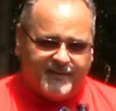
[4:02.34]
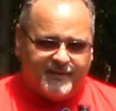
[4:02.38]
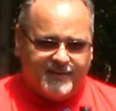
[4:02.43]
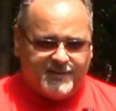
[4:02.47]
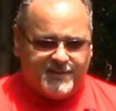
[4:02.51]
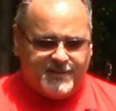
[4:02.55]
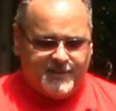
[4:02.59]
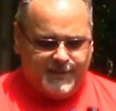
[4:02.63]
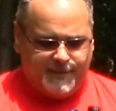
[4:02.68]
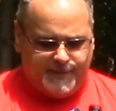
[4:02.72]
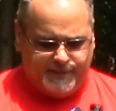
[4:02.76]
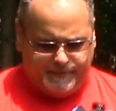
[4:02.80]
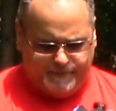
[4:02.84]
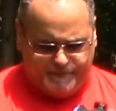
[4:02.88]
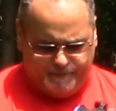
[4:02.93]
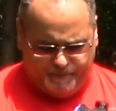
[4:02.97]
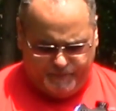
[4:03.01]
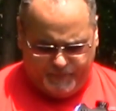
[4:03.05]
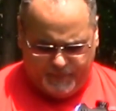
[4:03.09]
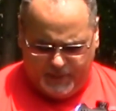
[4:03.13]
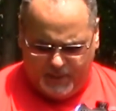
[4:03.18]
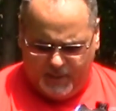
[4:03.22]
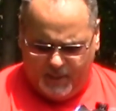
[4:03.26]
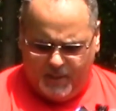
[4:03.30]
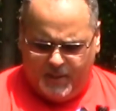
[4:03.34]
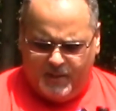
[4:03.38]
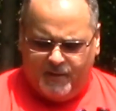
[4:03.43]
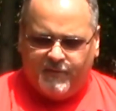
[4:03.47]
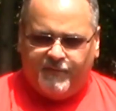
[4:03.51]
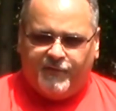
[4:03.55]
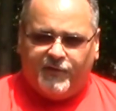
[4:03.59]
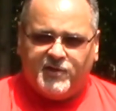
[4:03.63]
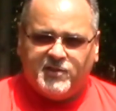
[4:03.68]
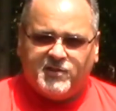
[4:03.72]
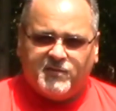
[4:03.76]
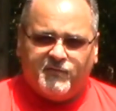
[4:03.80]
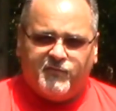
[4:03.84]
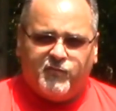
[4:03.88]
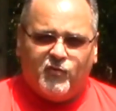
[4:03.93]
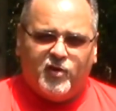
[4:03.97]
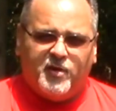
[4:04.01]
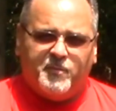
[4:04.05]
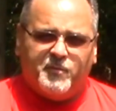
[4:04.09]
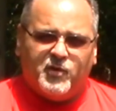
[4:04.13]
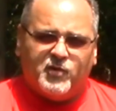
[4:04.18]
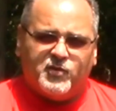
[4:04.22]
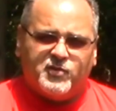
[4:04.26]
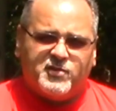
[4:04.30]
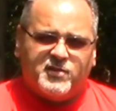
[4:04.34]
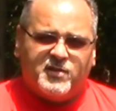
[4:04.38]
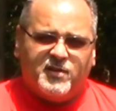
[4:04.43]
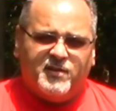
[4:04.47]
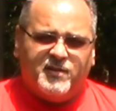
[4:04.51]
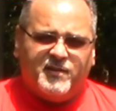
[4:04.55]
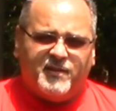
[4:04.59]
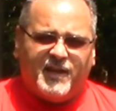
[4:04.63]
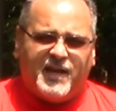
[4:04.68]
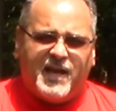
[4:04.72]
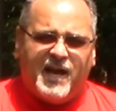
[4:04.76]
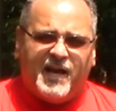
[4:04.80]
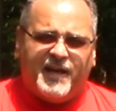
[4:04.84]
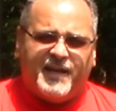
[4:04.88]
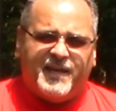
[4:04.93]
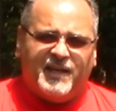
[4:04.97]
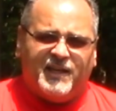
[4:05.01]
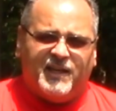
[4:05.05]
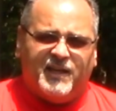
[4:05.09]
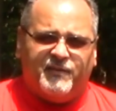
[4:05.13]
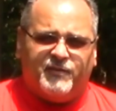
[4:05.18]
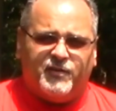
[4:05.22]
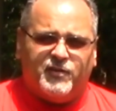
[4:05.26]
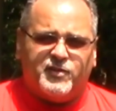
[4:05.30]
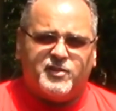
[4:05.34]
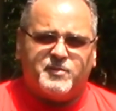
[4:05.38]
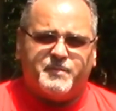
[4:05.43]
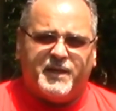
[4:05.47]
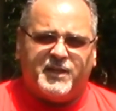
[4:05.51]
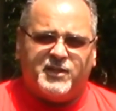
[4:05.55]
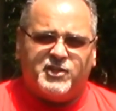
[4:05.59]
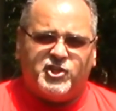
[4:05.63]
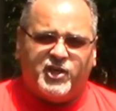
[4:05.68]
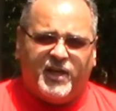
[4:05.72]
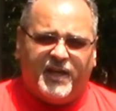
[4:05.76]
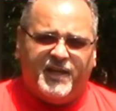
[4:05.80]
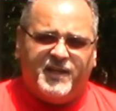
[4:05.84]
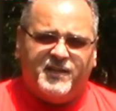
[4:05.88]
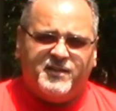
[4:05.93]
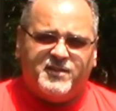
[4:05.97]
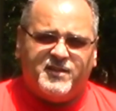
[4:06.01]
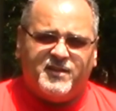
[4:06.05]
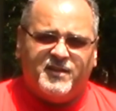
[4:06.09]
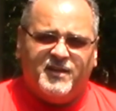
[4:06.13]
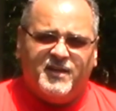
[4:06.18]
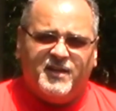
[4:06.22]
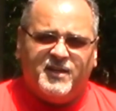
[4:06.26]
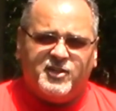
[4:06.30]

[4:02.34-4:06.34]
this thing. First and foremost, the cocking lever has been changed.